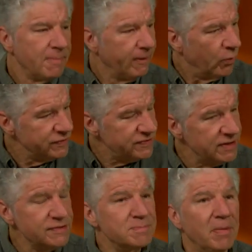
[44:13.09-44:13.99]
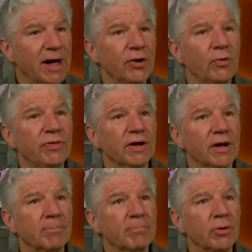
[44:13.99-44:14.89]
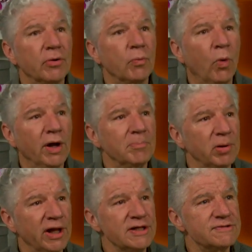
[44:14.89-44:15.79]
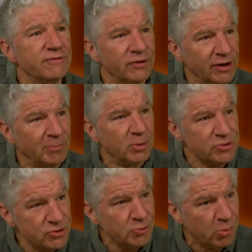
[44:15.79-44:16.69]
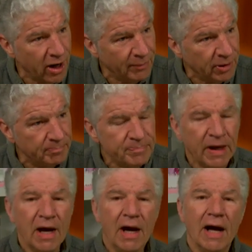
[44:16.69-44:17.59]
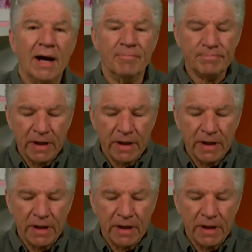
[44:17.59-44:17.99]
What's his motto? The number one place for the number two problem um,